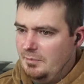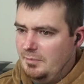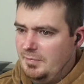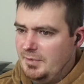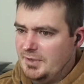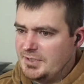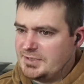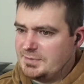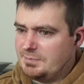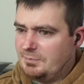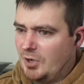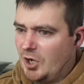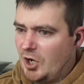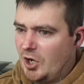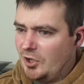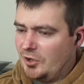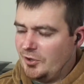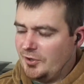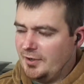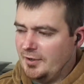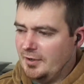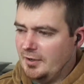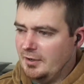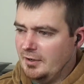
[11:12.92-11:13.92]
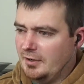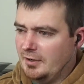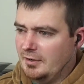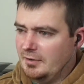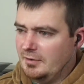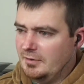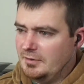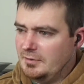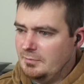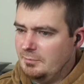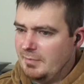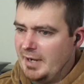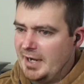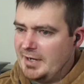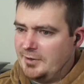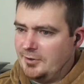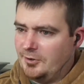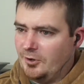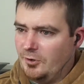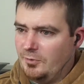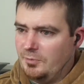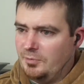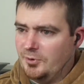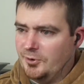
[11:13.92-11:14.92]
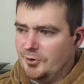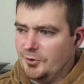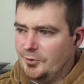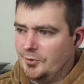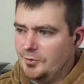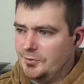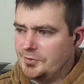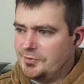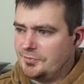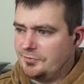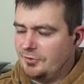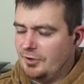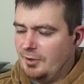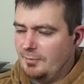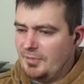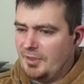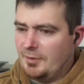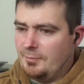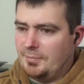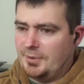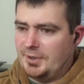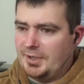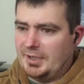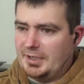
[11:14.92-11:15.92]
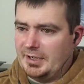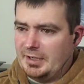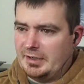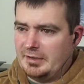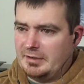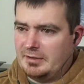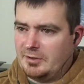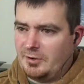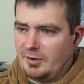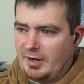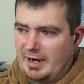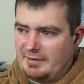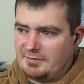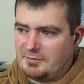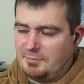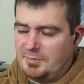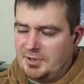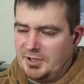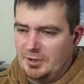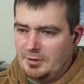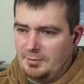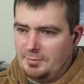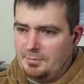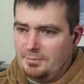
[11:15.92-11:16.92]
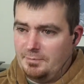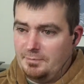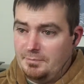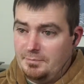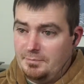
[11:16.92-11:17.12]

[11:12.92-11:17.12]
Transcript: smaller microbrews from the big craft beer